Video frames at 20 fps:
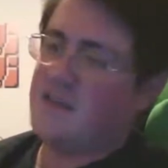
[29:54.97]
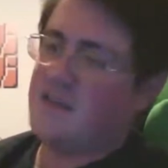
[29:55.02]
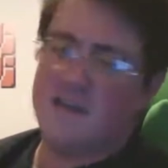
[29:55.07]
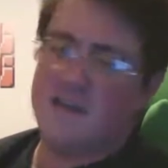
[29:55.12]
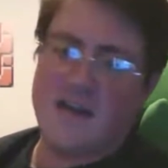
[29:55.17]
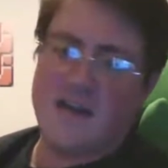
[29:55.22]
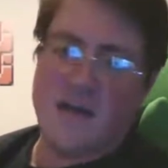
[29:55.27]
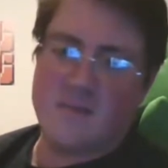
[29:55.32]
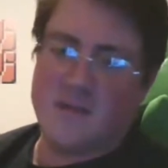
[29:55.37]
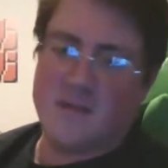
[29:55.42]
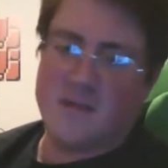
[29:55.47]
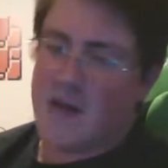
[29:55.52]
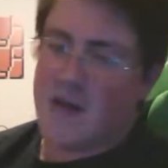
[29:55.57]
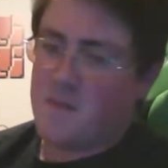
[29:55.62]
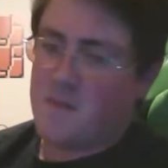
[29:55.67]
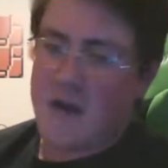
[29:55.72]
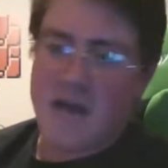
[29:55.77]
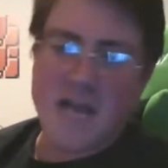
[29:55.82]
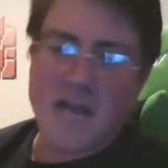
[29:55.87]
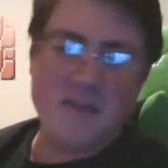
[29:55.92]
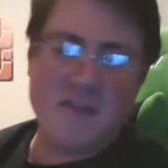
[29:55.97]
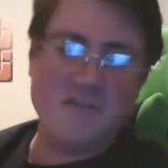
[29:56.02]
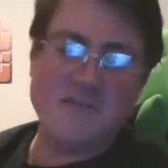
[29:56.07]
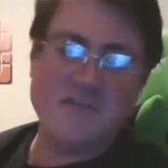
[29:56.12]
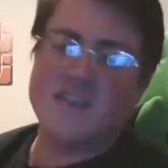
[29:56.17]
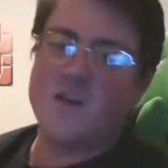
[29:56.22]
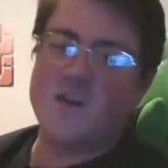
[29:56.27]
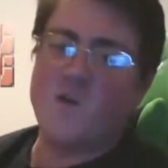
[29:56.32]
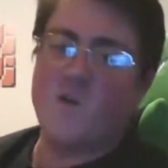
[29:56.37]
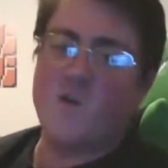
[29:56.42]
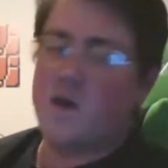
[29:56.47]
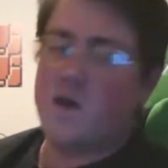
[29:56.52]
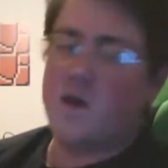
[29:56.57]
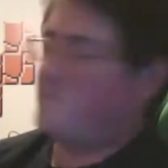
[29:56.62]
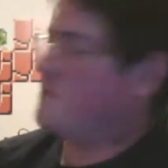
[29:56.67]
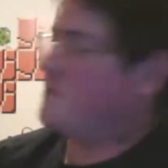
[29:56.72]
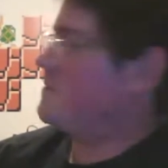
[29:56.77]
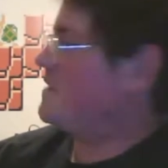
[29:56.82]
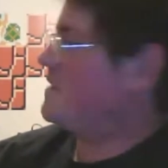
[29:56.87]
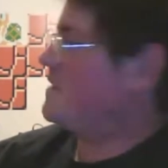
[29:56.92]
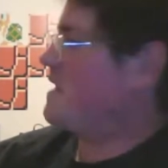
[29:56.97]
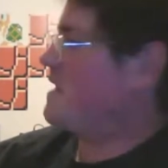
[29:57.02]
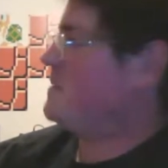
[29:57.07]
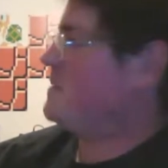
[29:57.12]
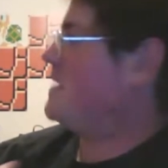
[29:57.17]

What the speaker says: I'll buy every single one of them, and I'm